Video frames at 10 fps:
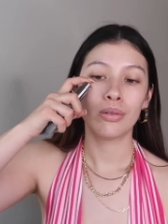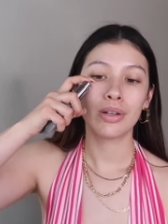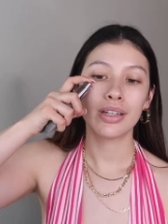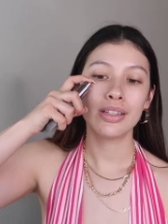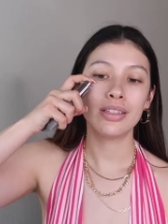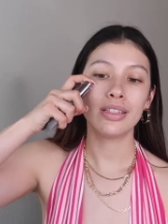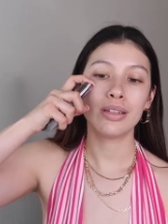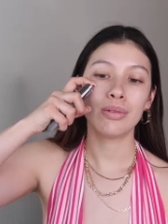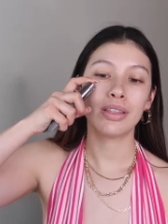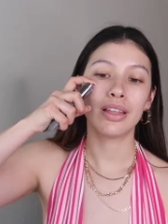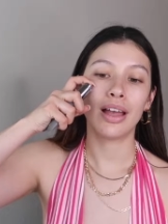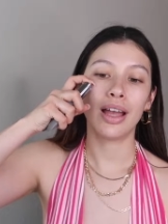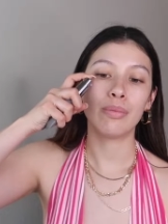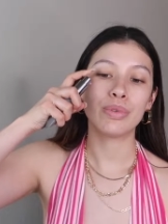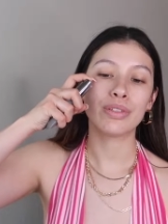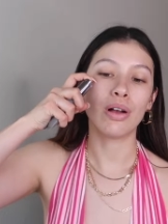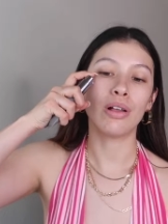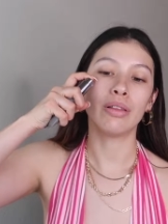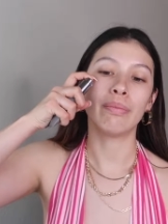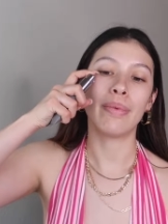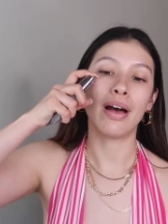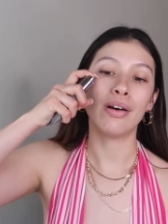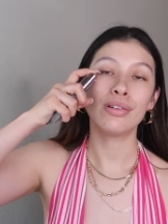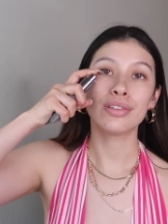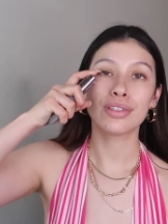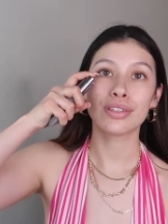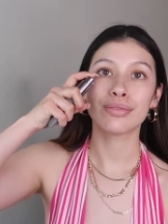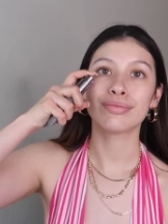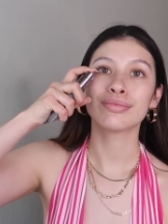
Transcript: we're gonna see what the hype is all about.